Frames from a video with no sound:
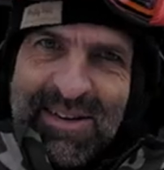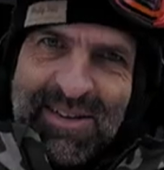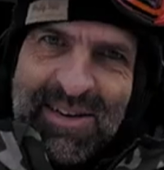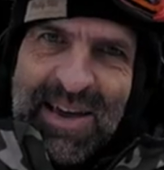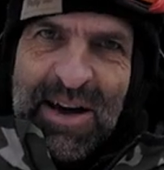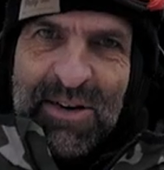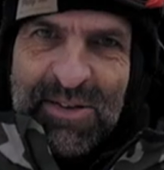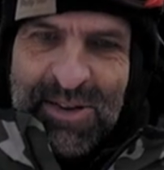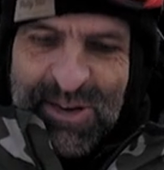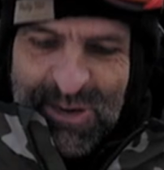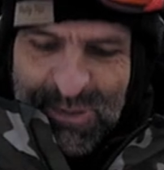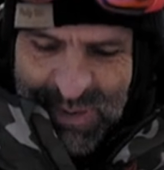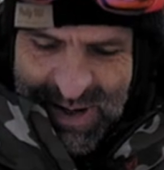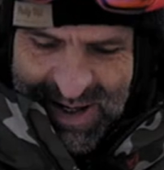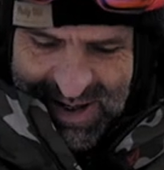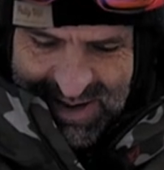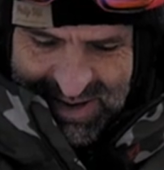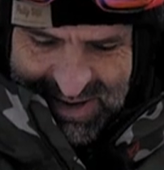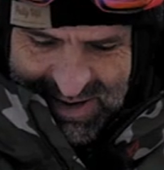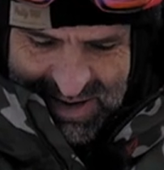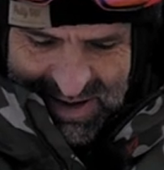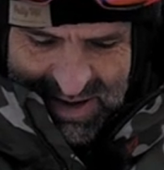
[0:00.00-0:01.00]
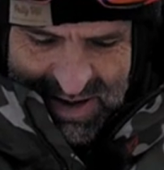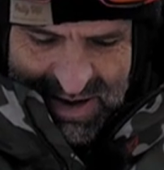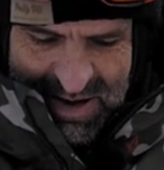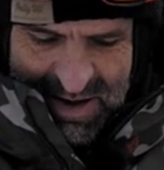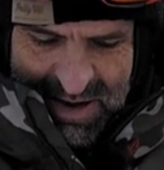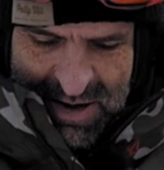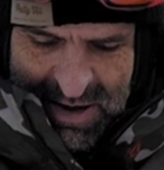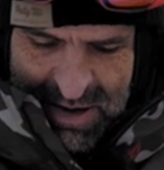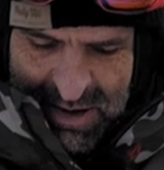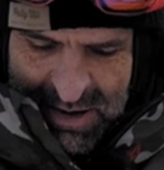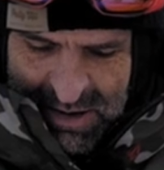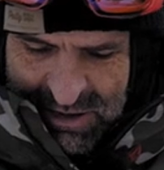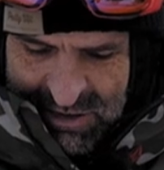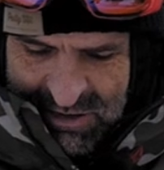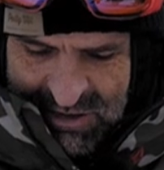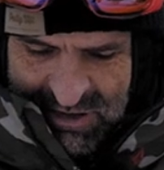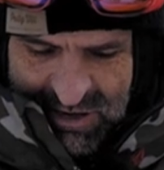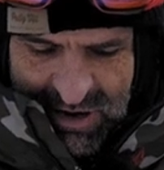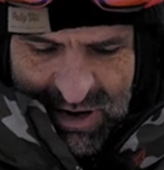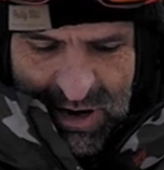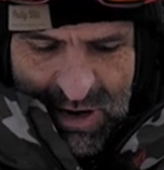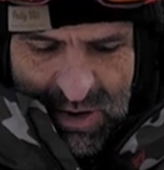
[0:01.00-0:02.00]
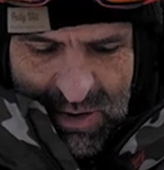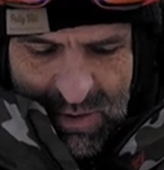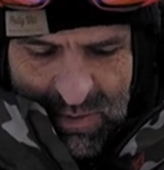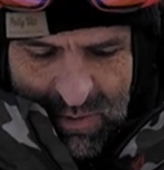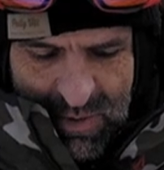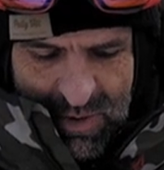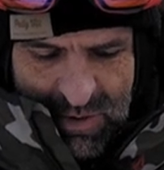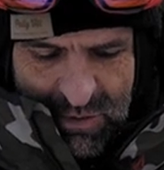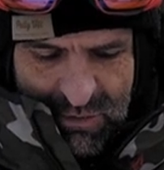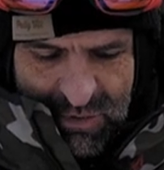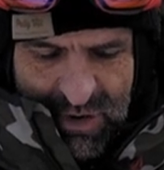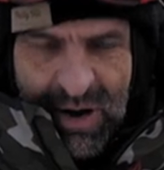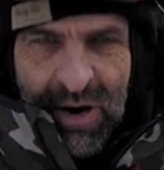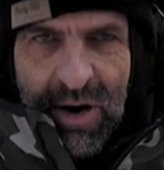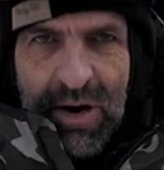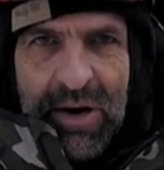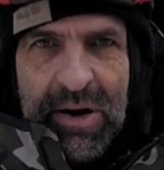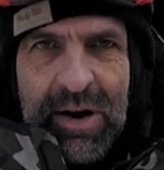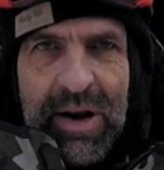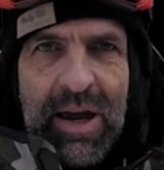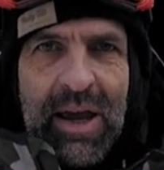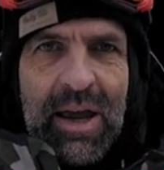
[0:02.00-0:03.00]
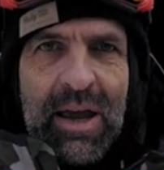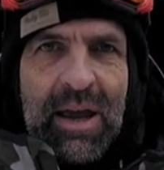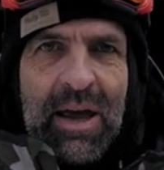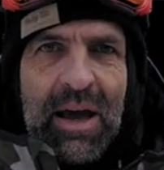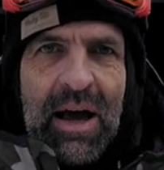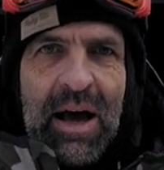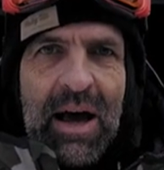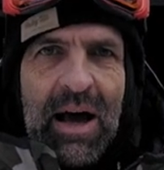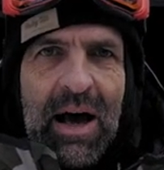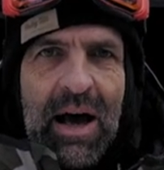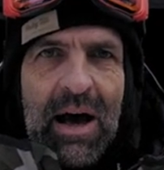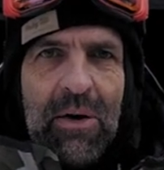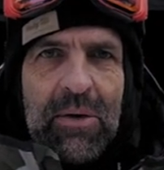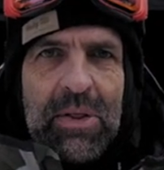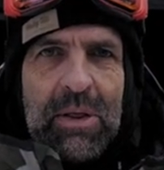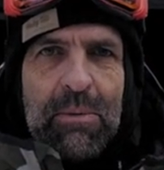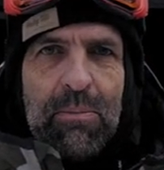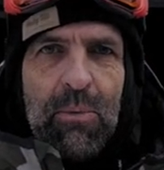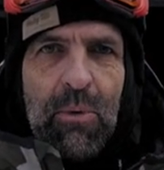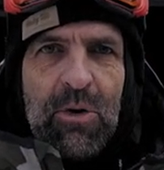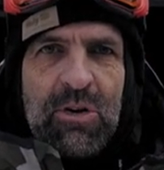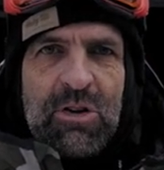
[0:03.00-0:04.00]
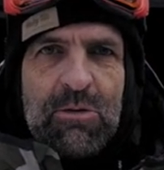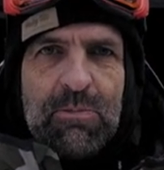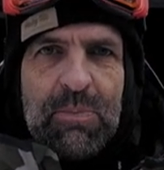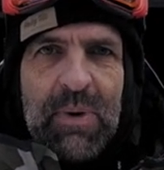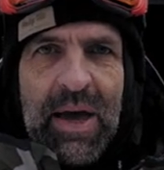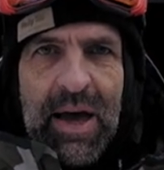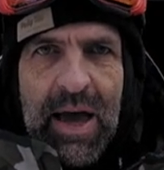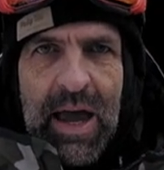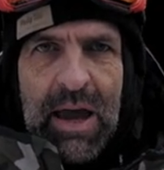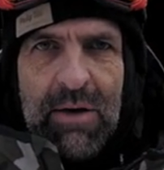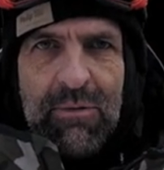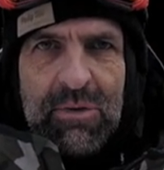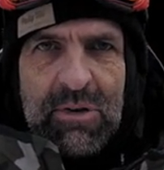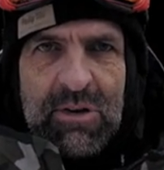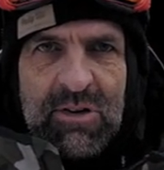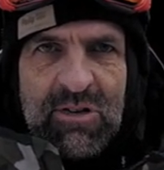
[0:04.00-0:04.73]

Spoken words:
count as well. So regarding how the boards behave in the